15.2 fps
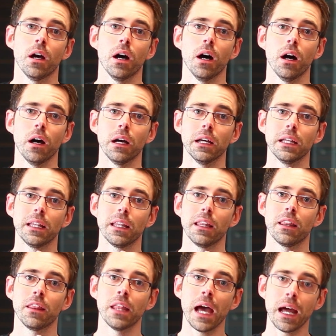
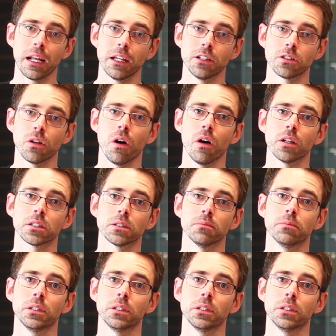that is awesome,